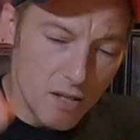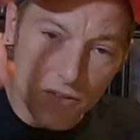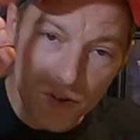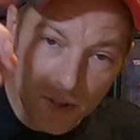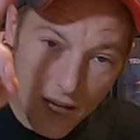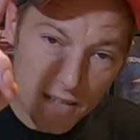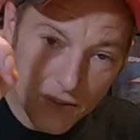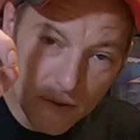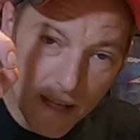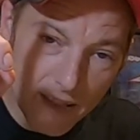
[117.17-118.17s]
You got to
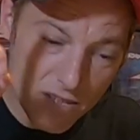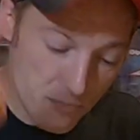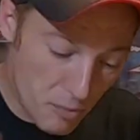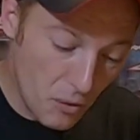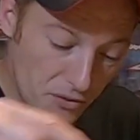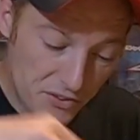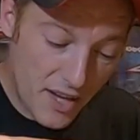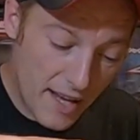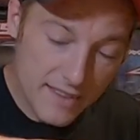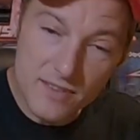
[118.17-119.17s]
do that to both
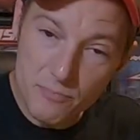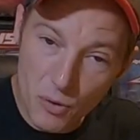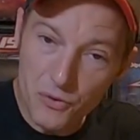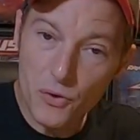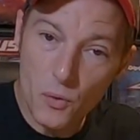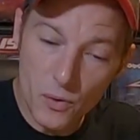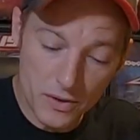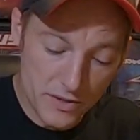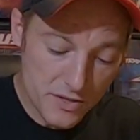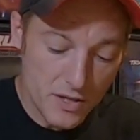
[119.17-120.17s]
sides, both
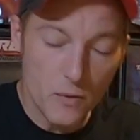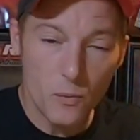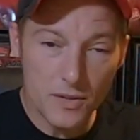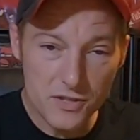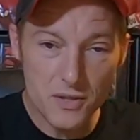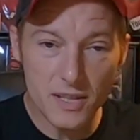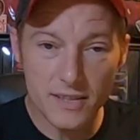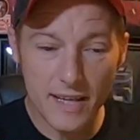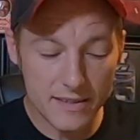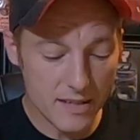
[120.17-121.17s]
corners. Once you get
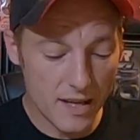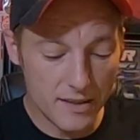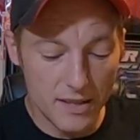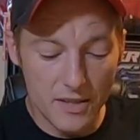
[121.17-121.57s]
that done,